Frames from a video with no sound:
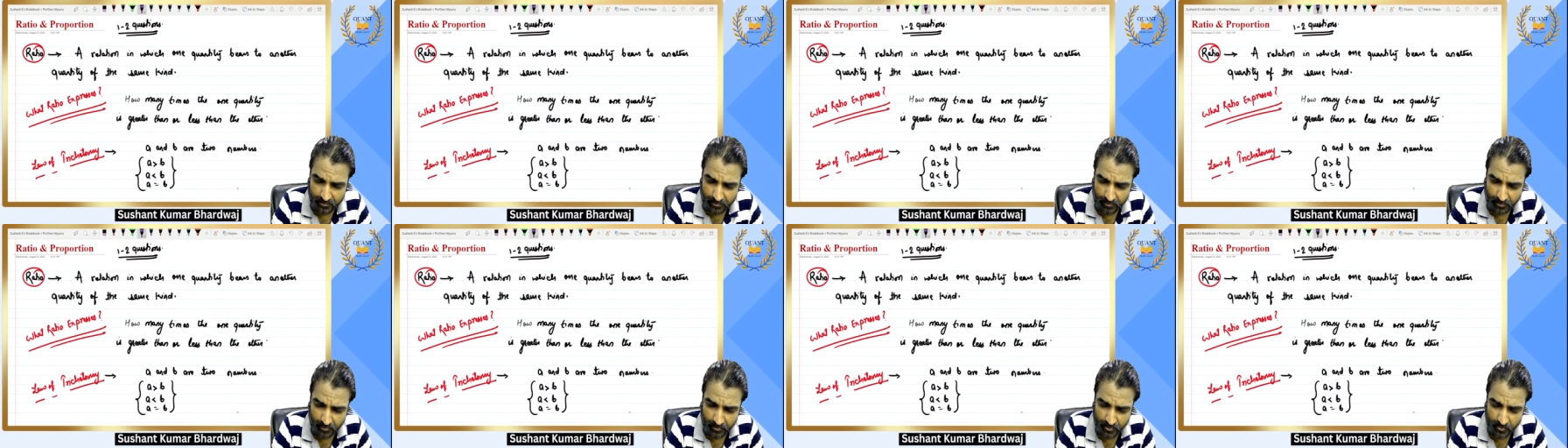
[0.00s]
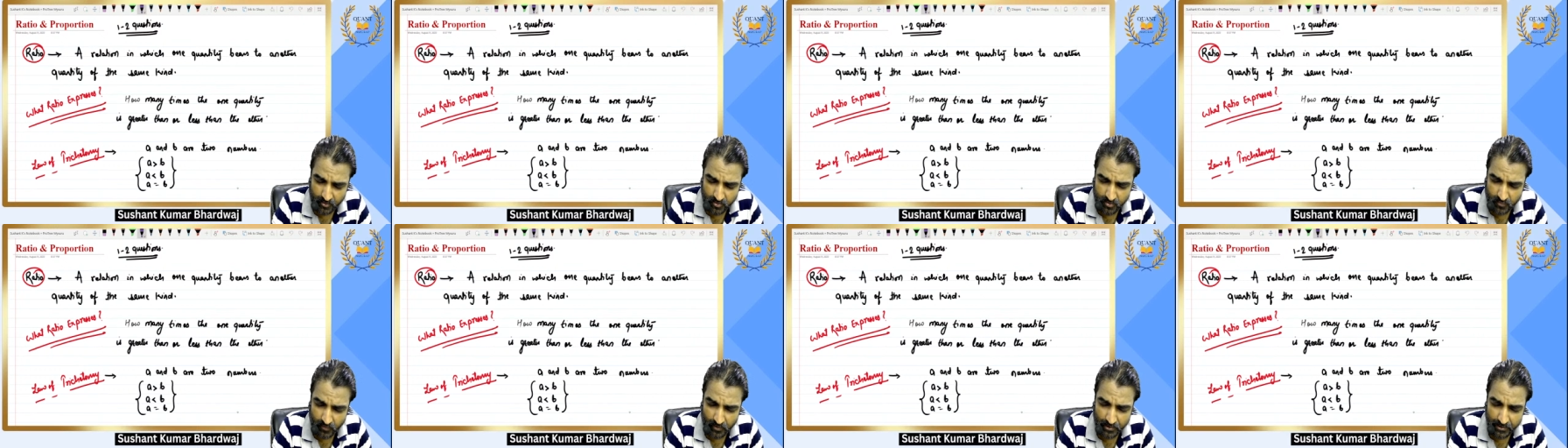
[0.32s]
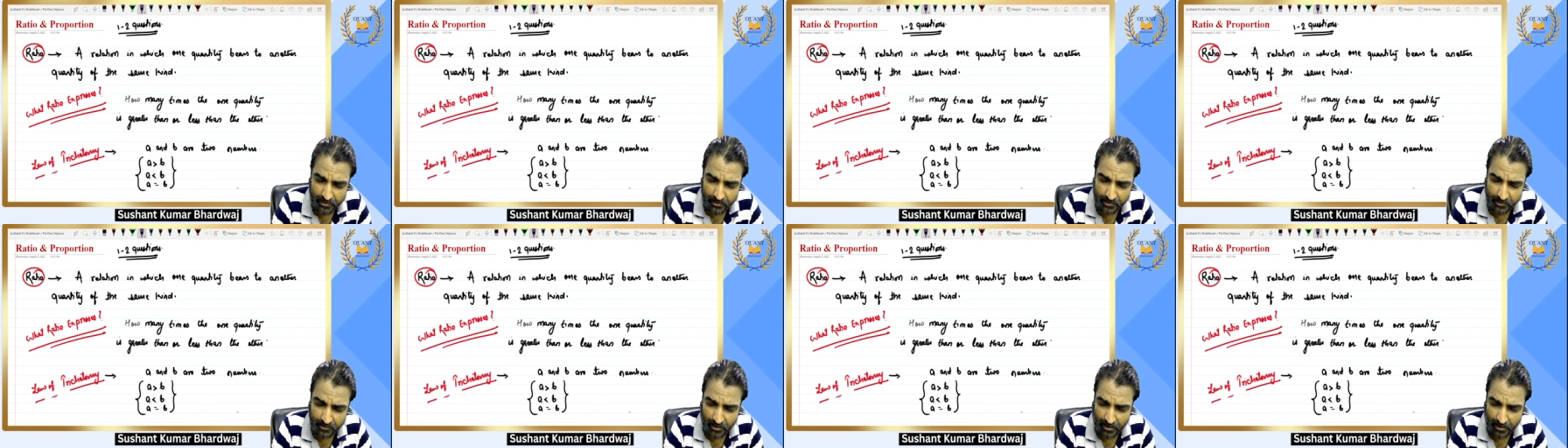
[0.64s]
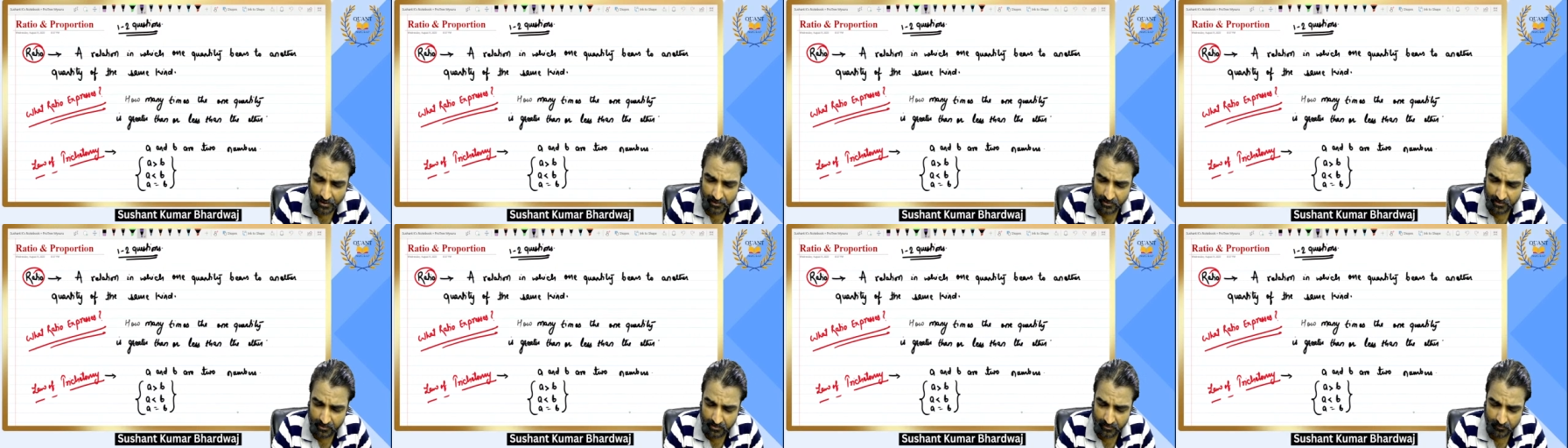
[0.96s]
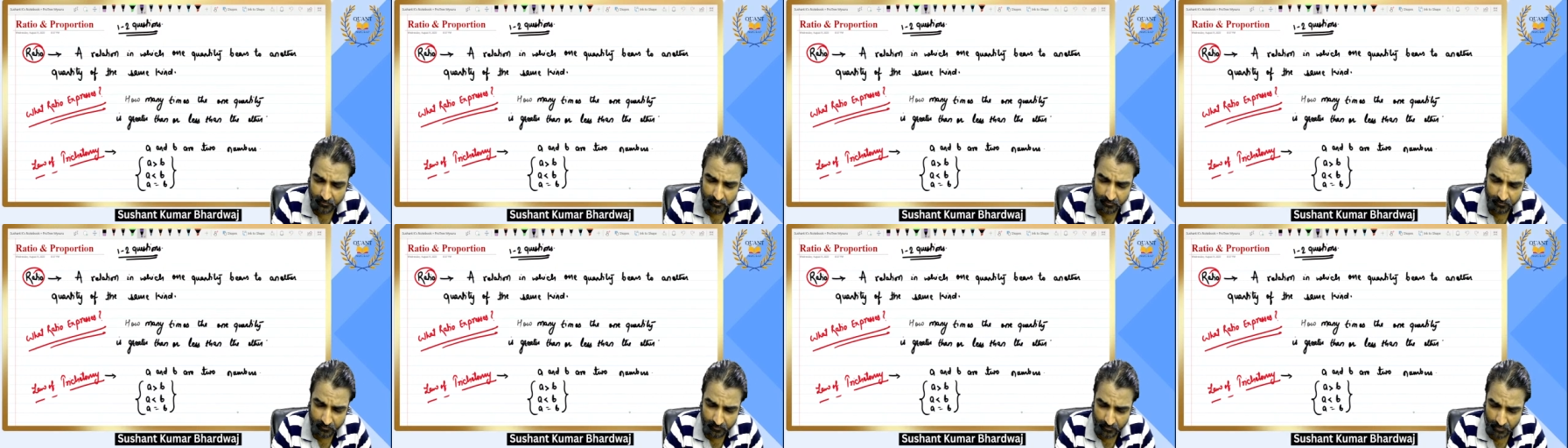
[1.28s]
usually I
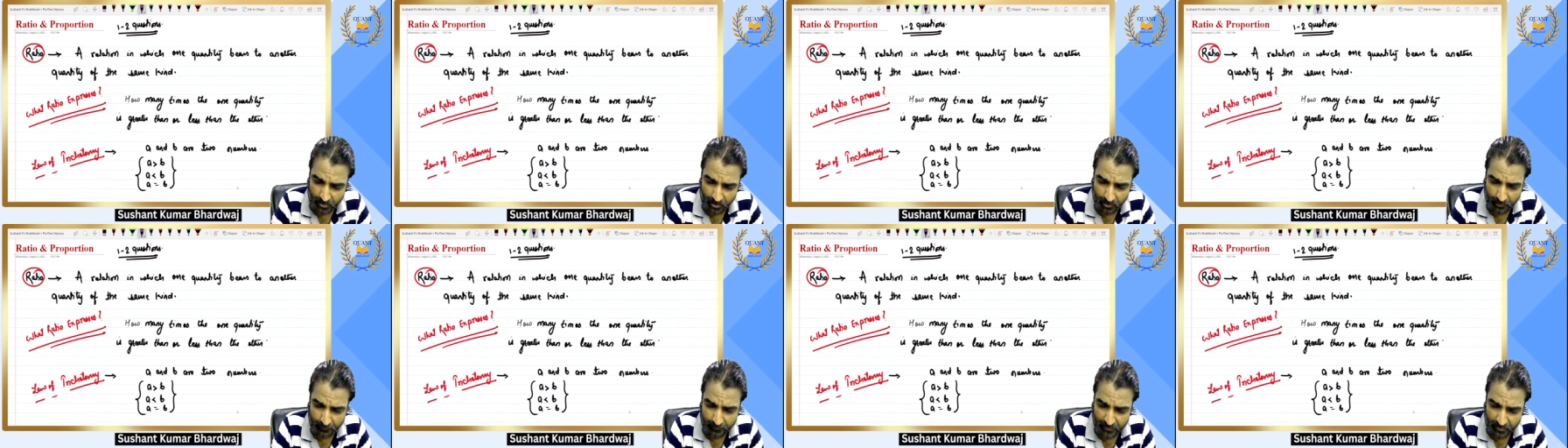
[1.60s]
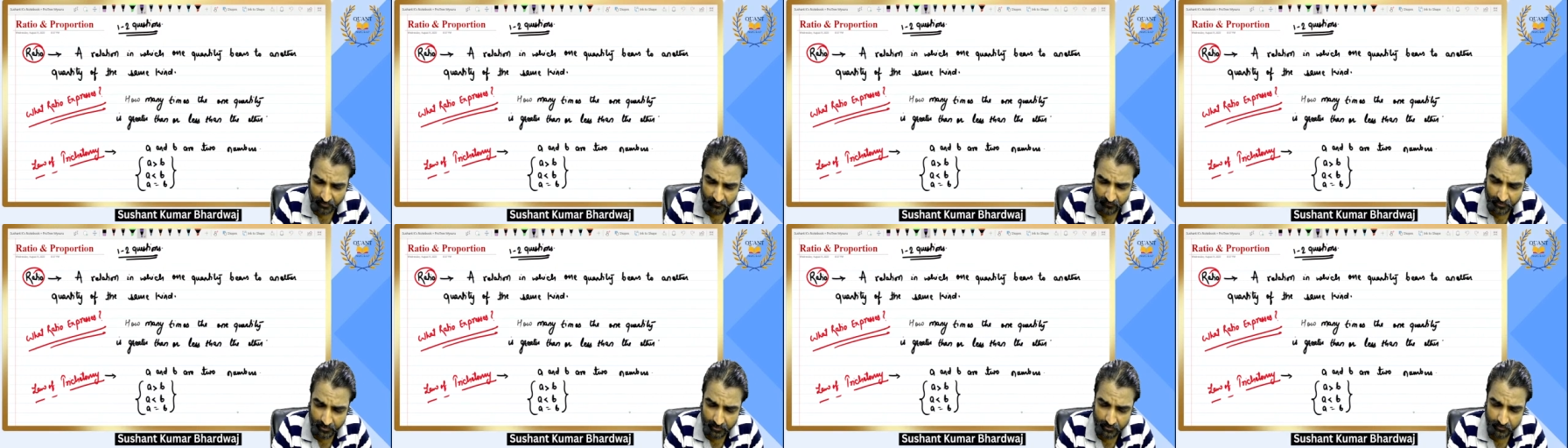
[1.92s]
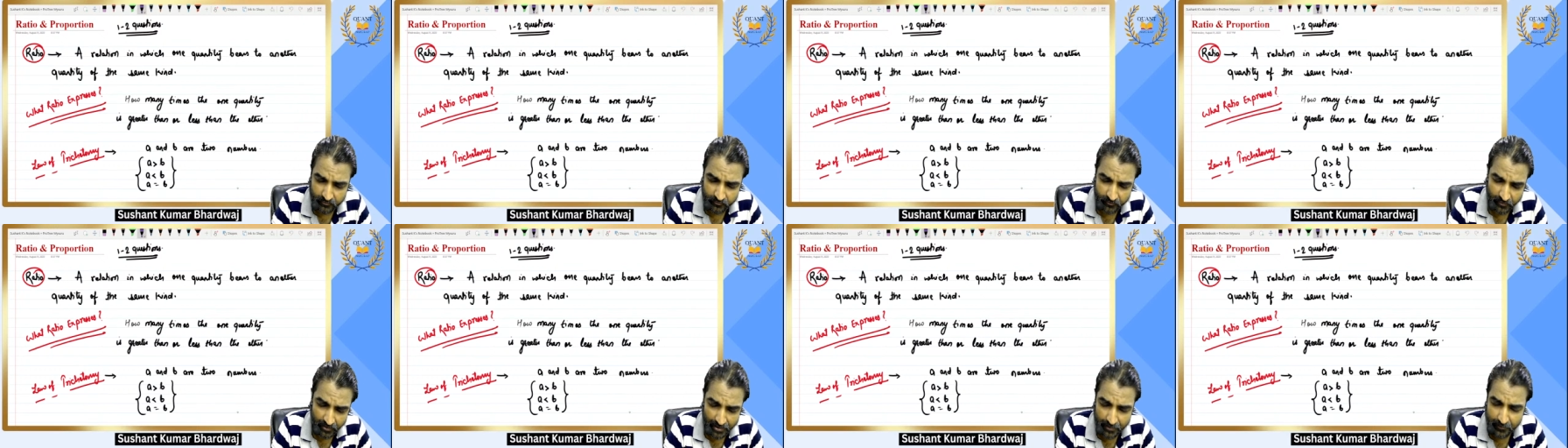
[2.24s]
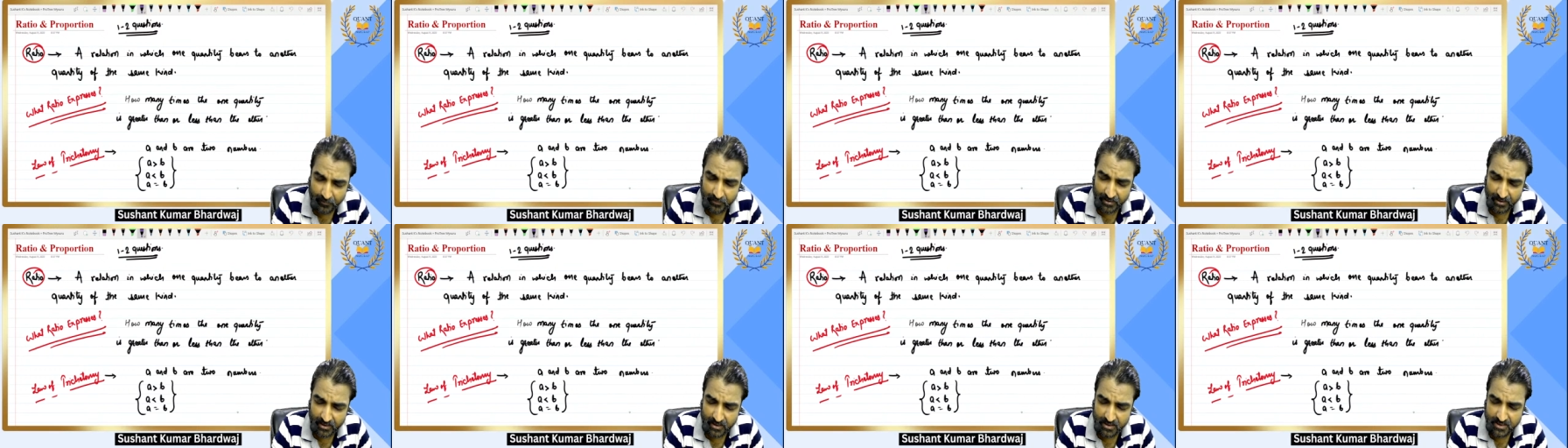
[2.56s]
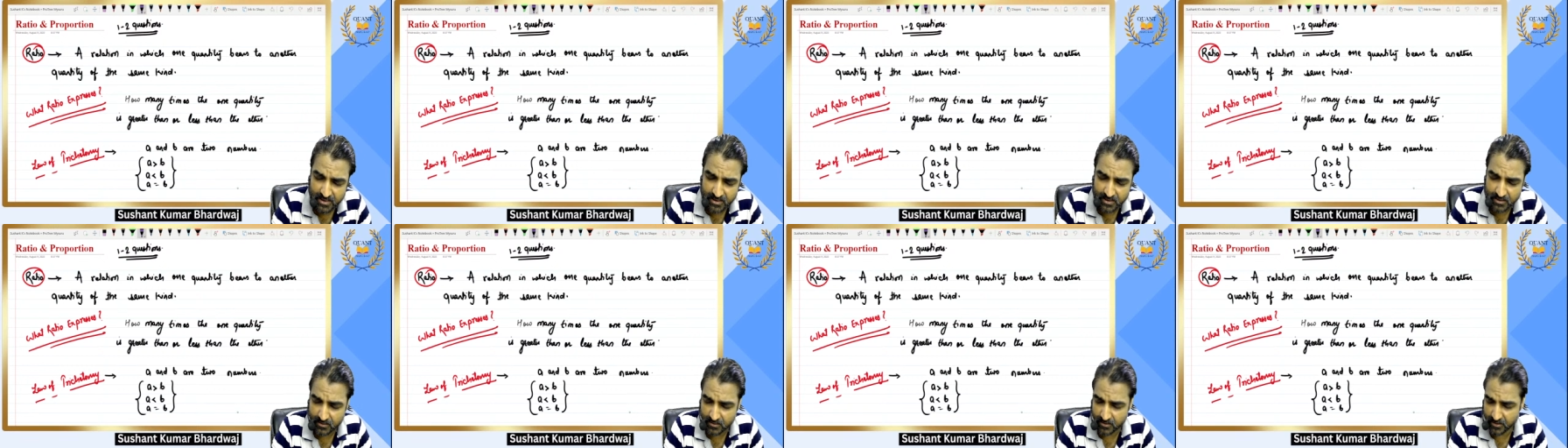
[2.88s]
prefer 5
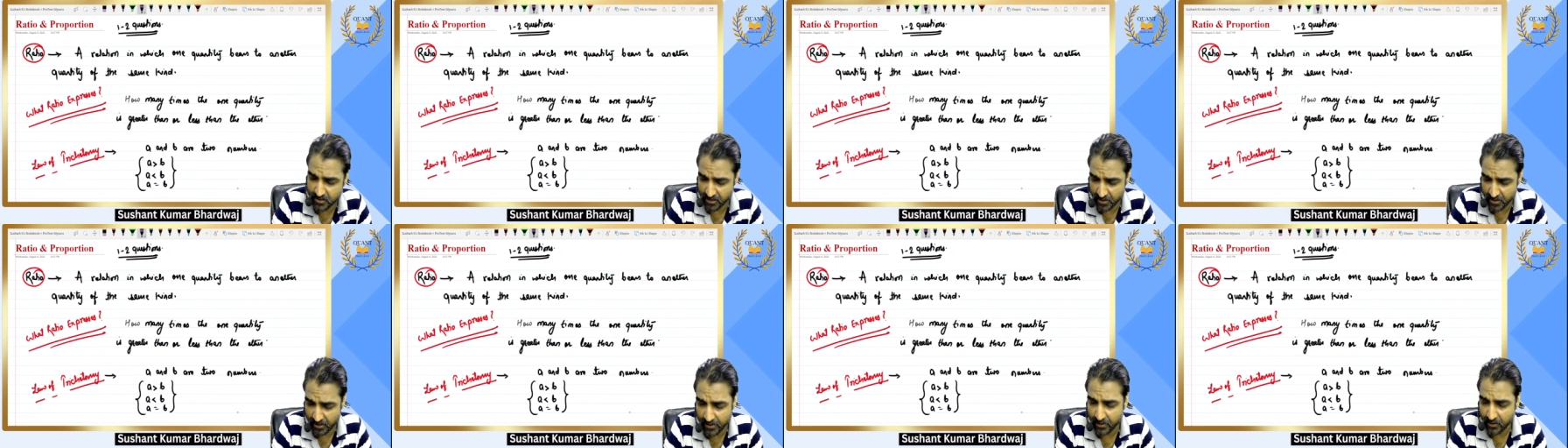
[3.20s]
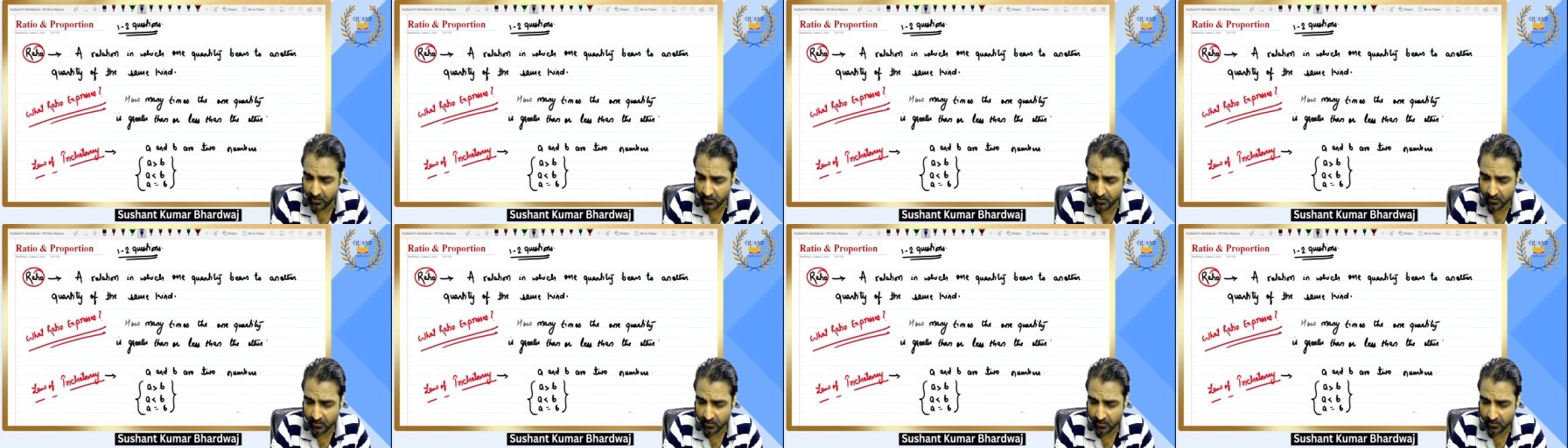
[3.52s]
minutes delay